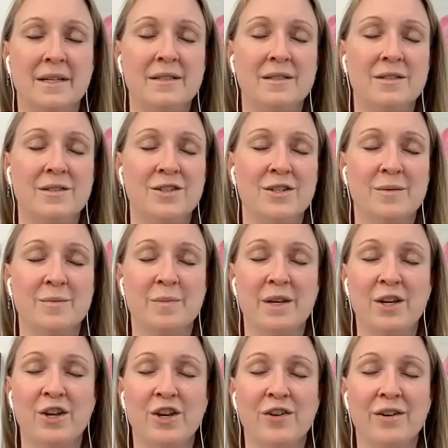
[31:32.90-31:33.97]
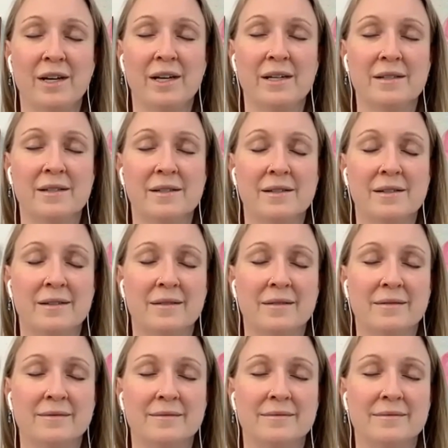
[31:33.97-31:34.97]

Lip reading: let's just be curious.